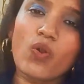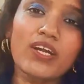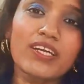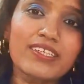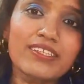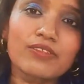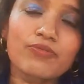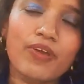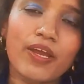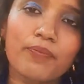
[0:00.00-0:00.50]
What
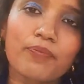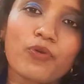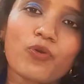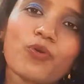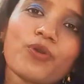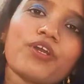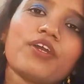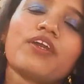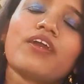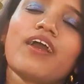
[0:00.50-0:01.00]
is vibe
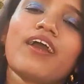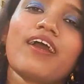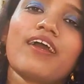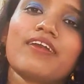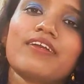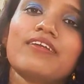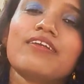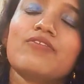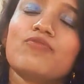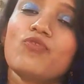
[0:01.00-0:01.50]
coding
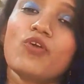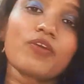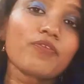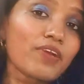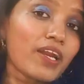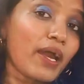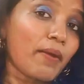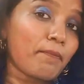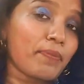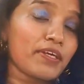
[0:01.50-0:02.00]
and what
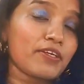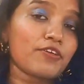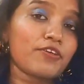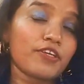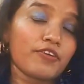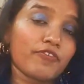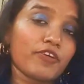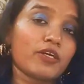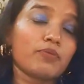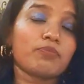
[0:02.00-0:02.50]
will happen to
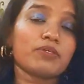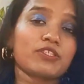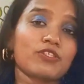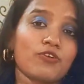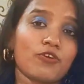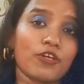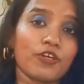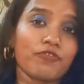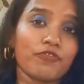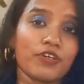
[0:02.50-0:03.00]
developers
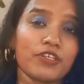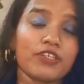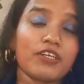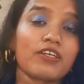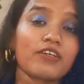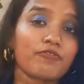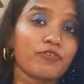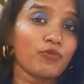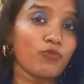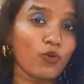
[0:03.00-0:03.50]
going
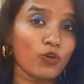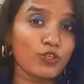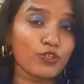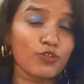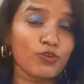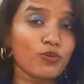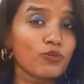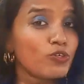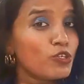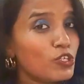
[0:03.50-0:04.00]
further? If you want
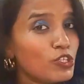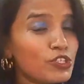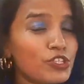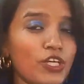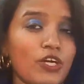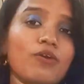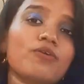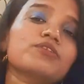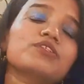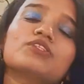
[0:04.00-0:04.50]
to know,
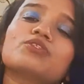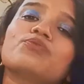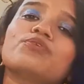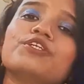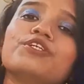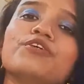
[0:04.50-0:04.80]
check out this